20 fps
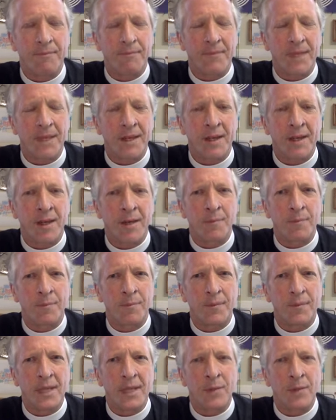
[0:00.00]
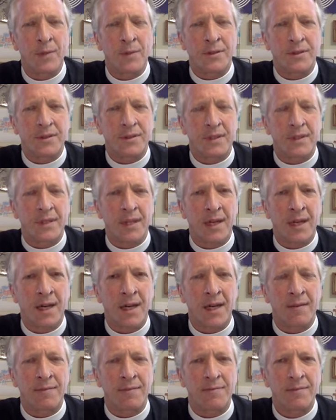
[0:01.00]
um, it was uh,
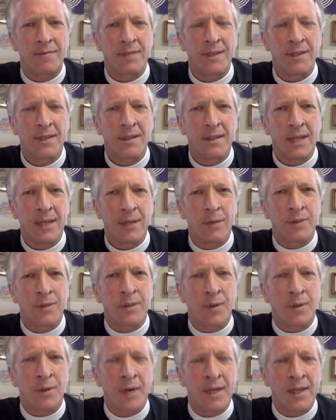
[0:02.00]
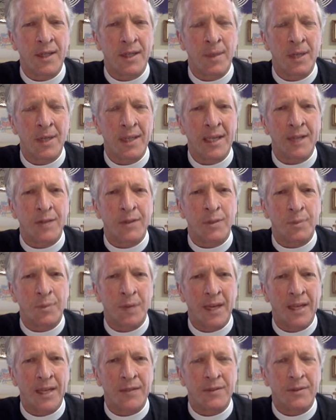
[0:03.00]
it was great to be in that
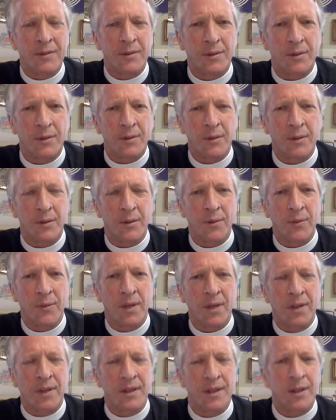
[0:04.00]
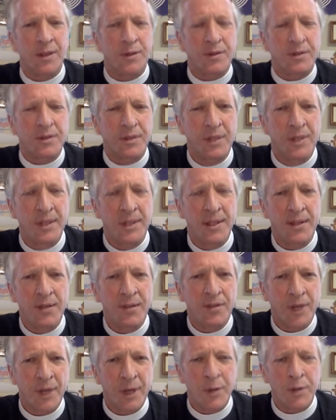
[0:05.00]
space with those
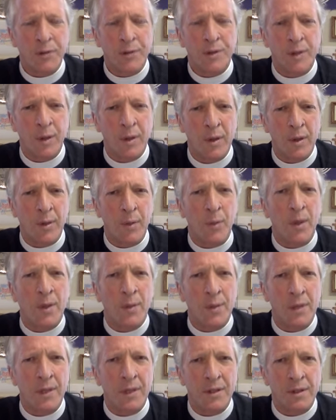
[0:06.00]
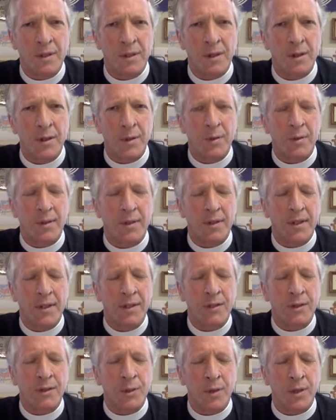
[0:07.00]
folks doing what we do,
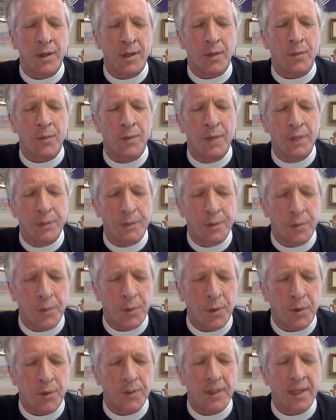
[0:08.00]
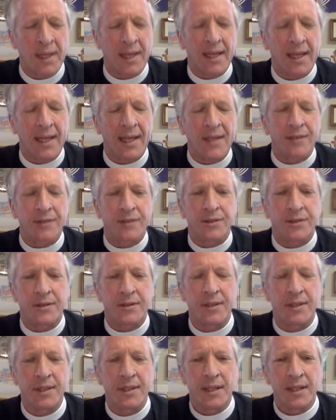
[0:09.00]
enjoying the ritual that has
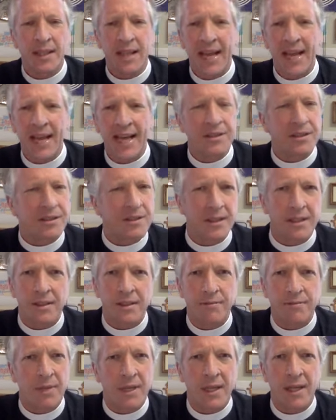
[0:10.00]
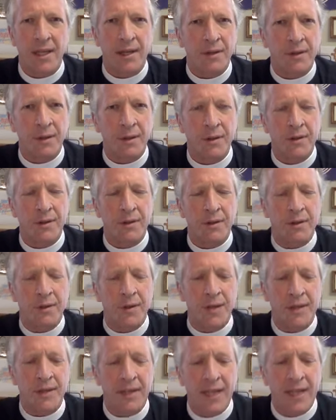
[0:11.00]
lasted uh, th-
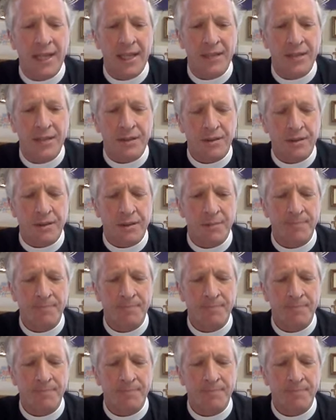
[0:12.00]
throughout the ages.